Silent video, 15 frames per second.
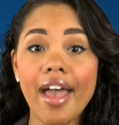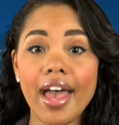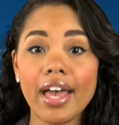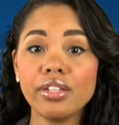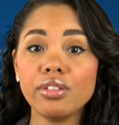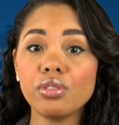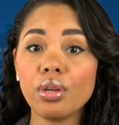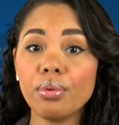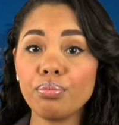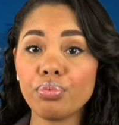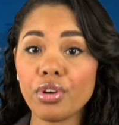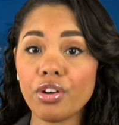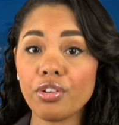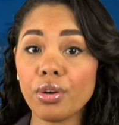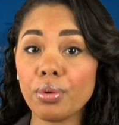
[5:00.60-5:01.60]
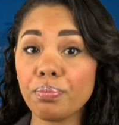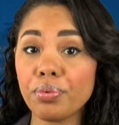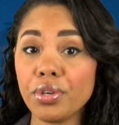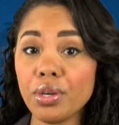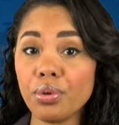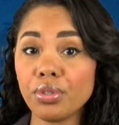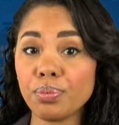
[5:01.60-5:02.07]
and Sombrero
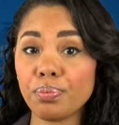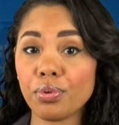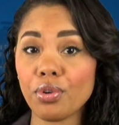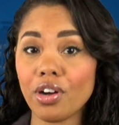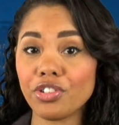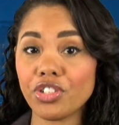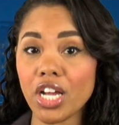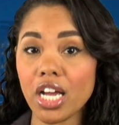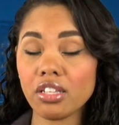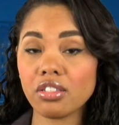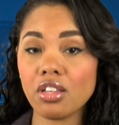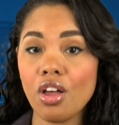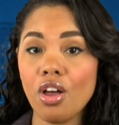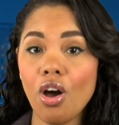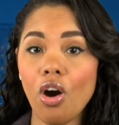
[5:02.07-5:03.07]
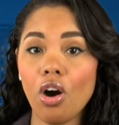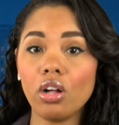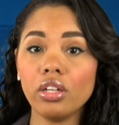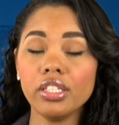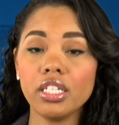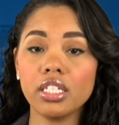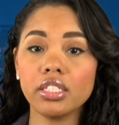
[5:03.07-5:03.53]
Butte projects
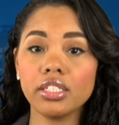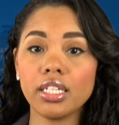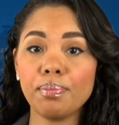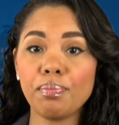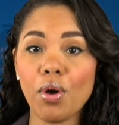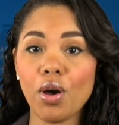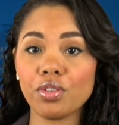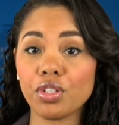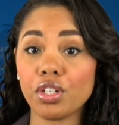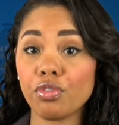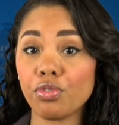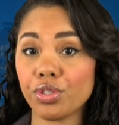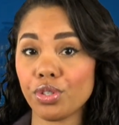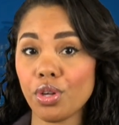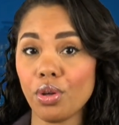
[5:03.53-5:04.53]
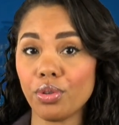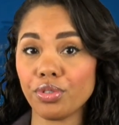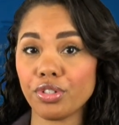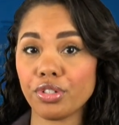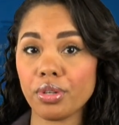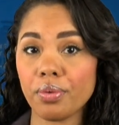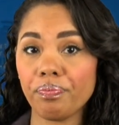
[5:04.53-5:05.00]
all yielded positive
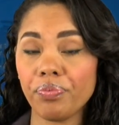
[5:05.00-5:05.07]
results.